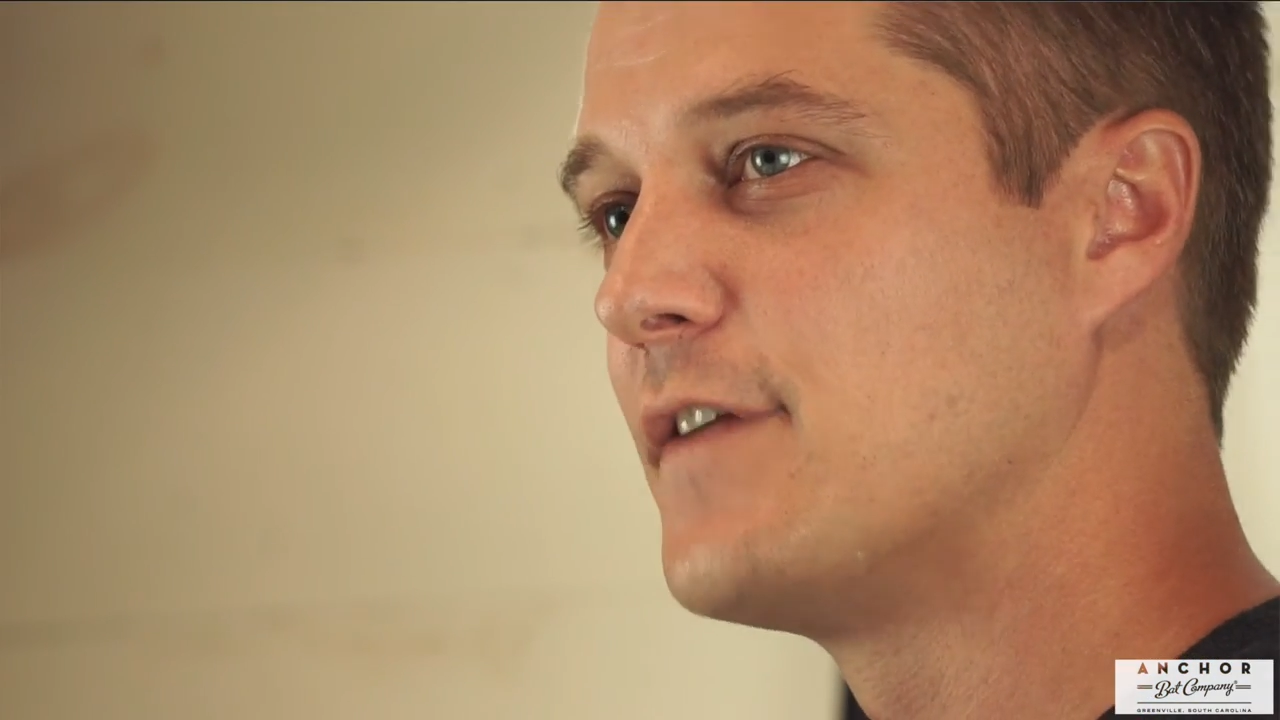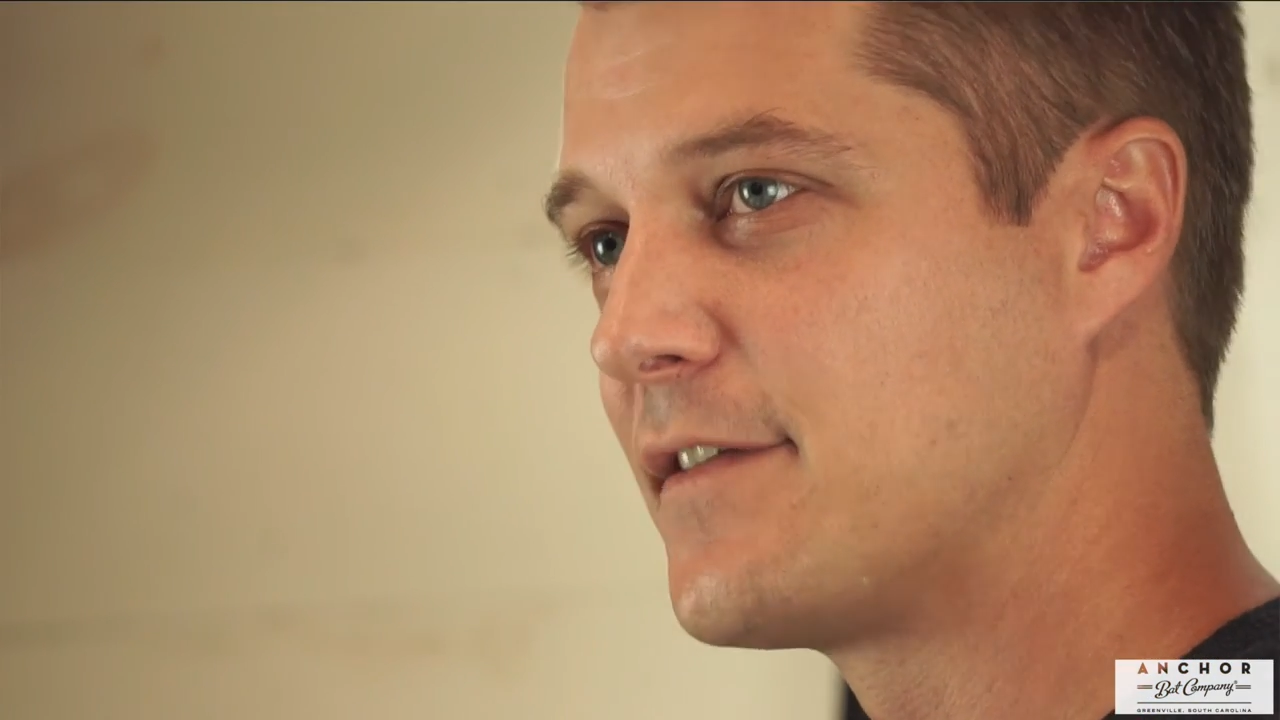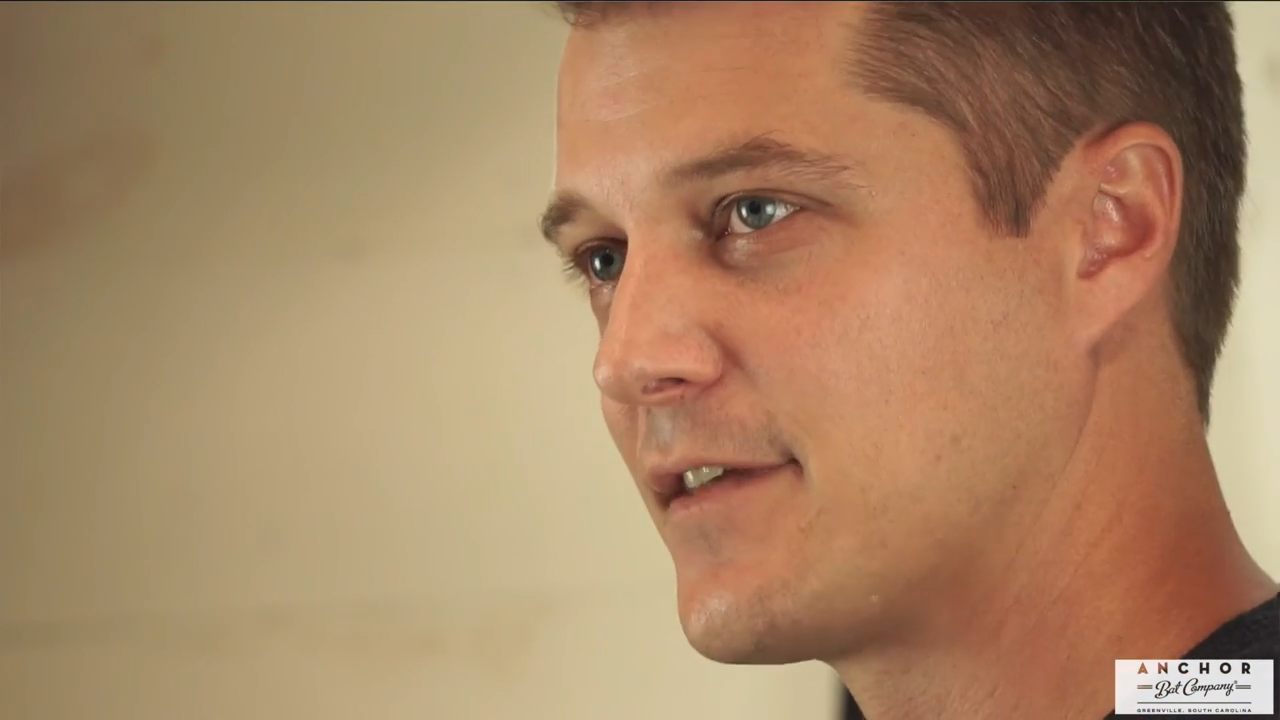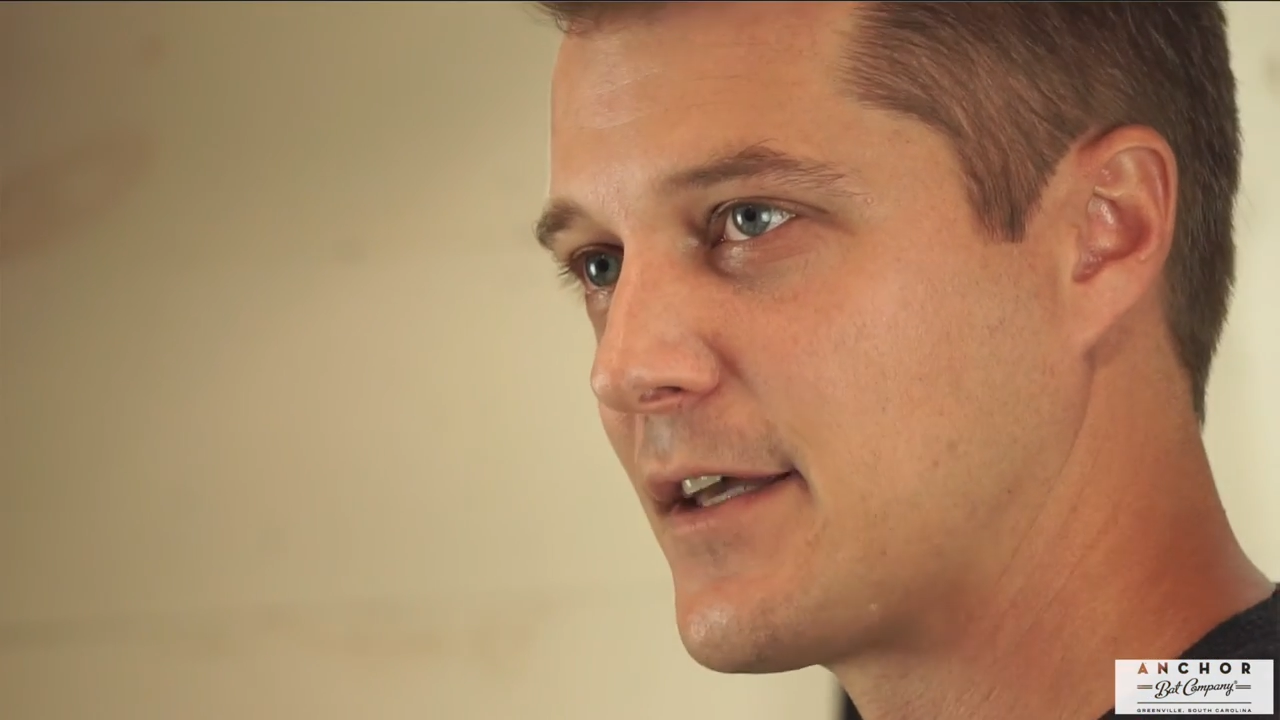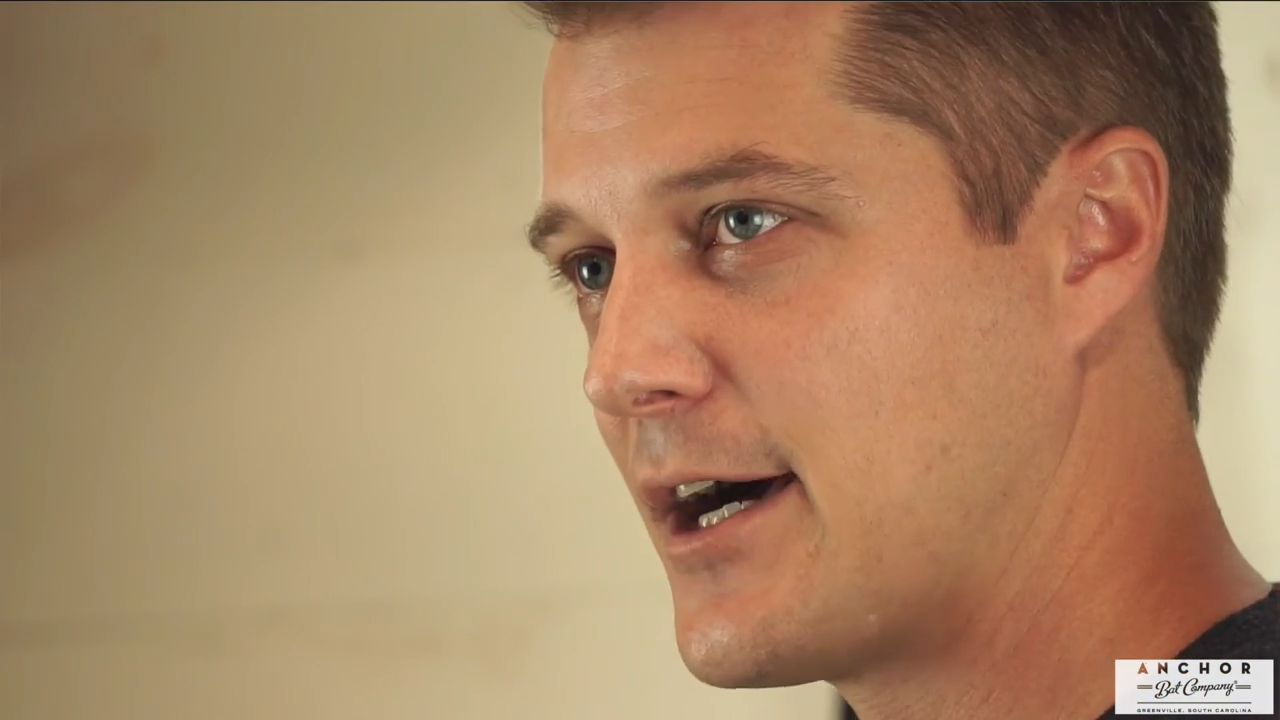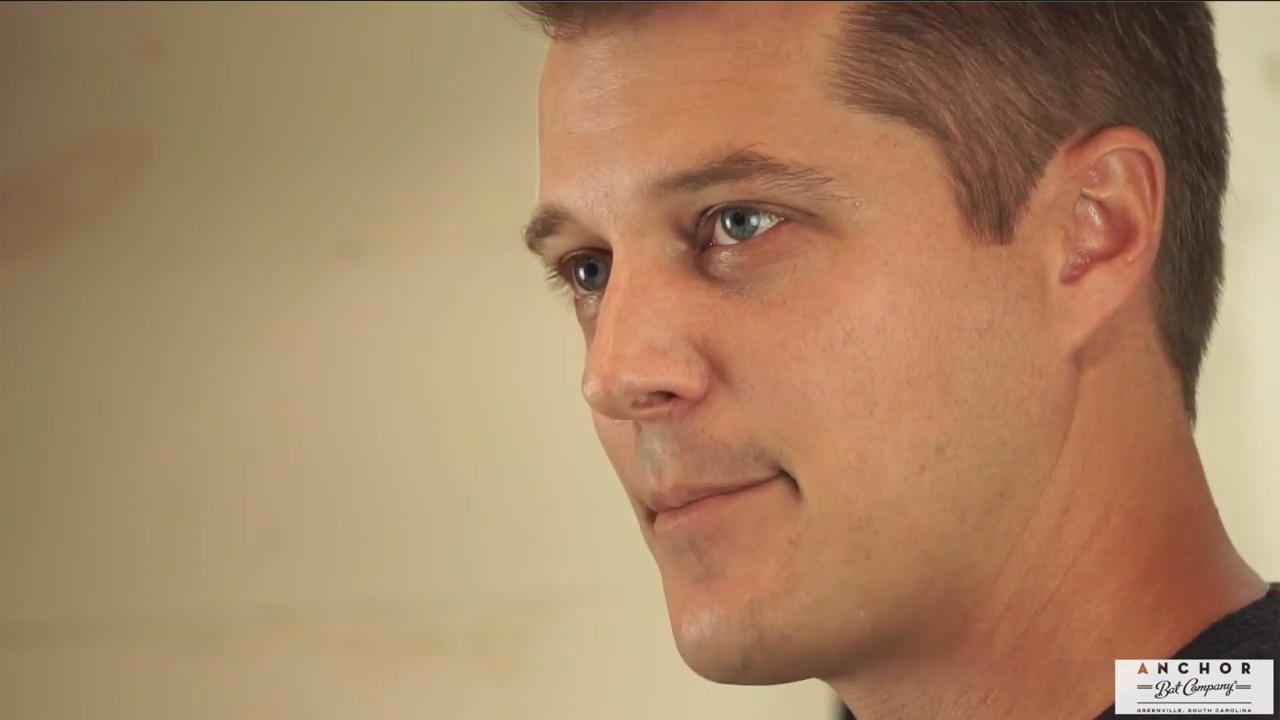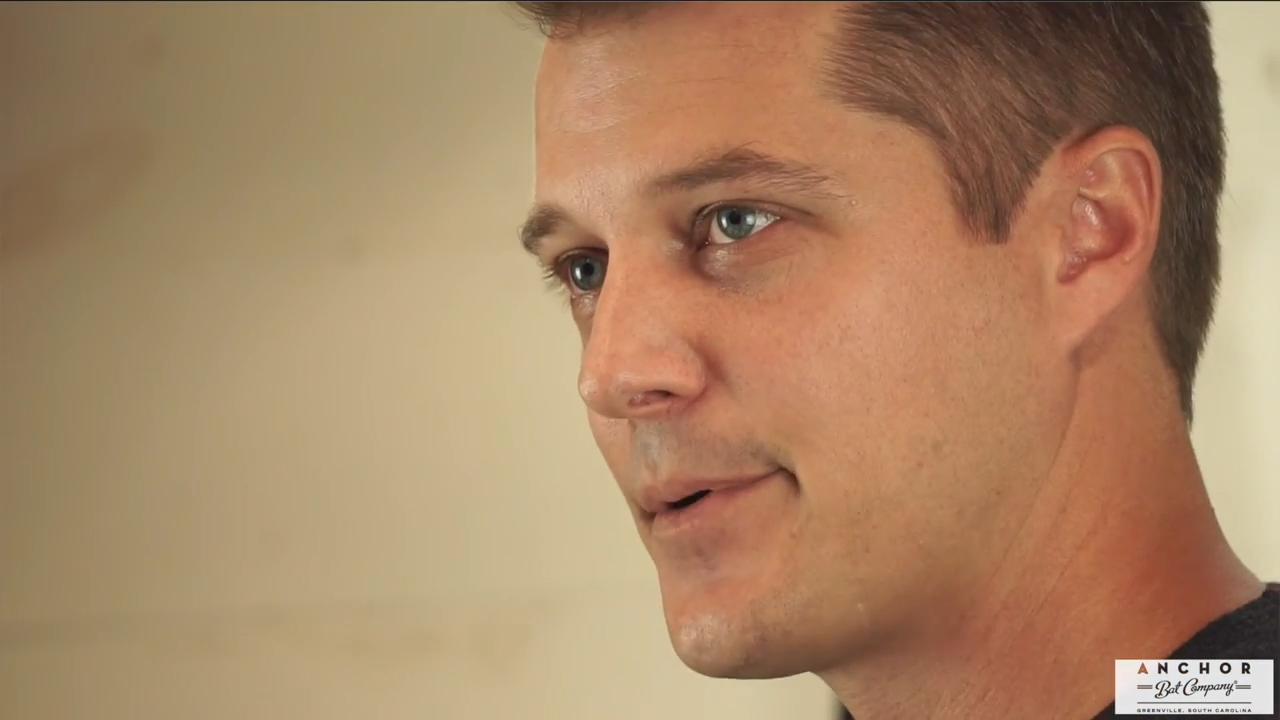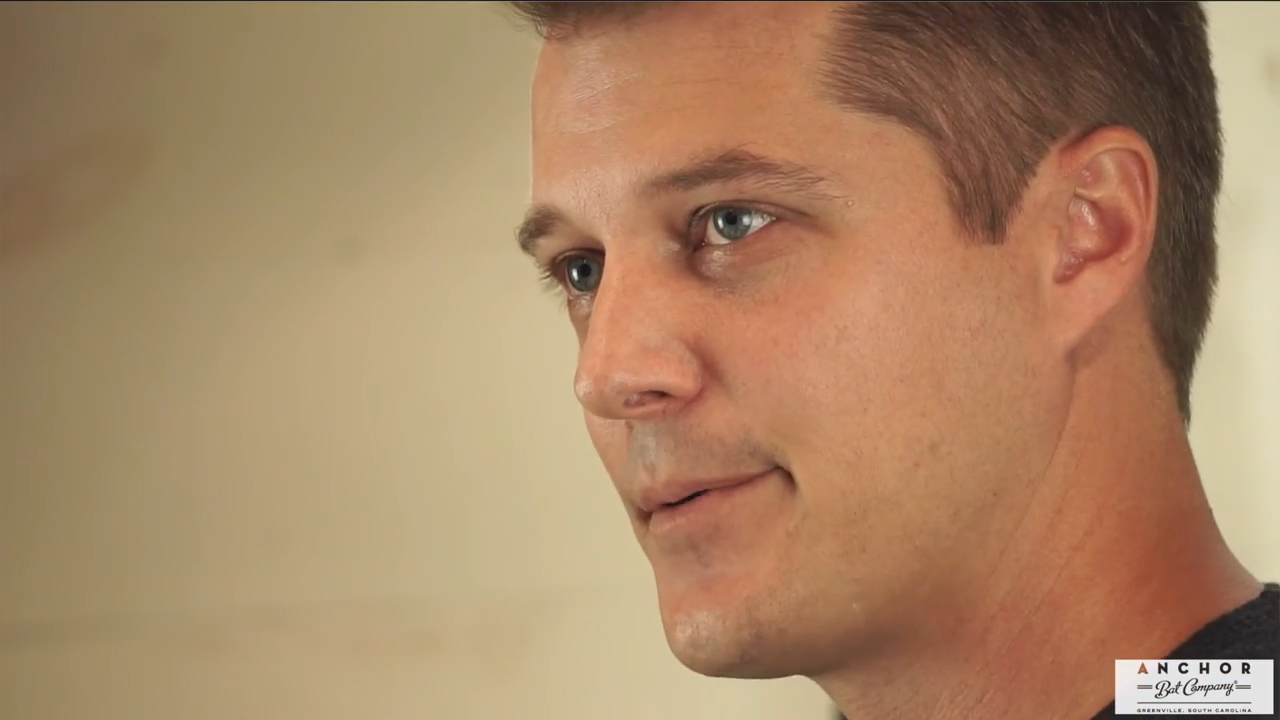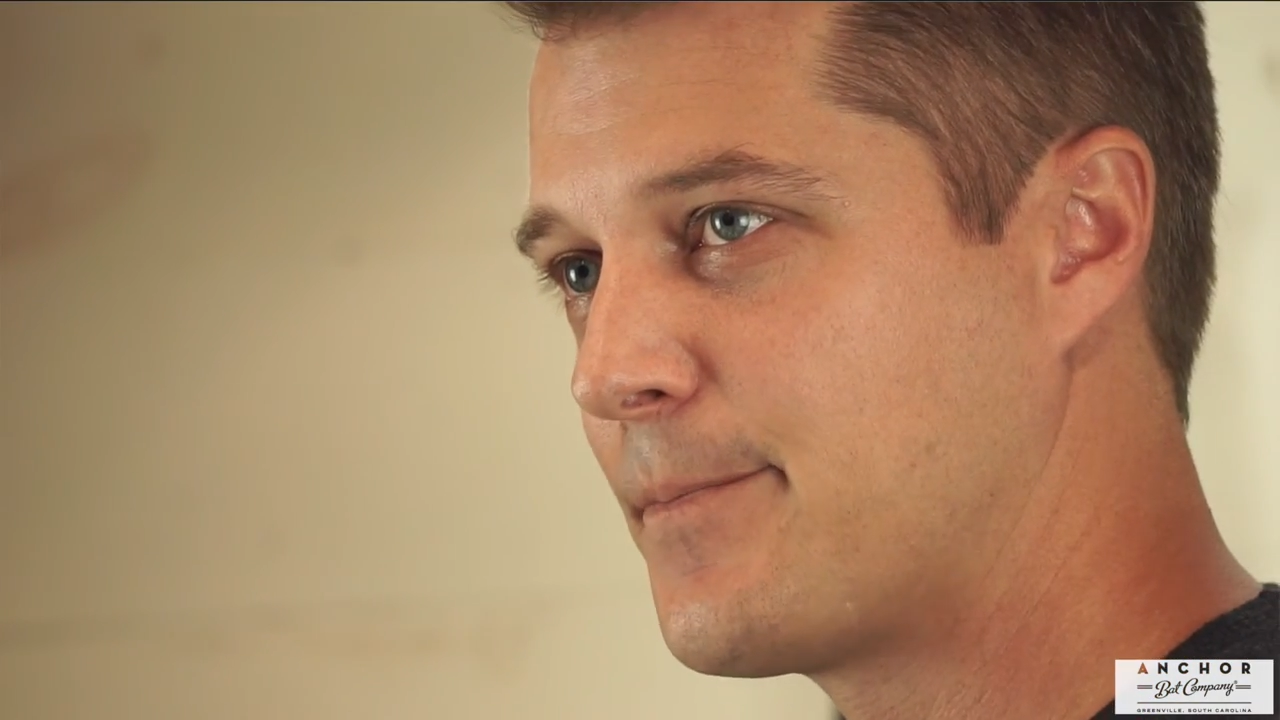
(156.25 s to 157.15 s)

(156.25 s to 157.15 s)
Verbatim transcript: facing up.